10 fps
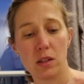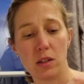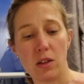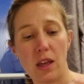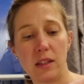
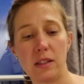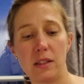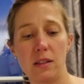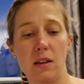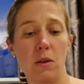So
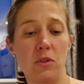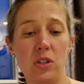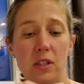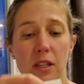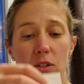that's, I
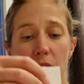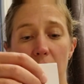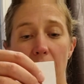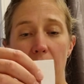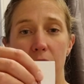would just
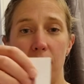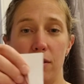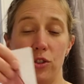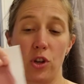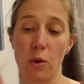literally lay it
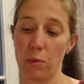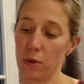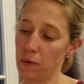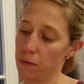on top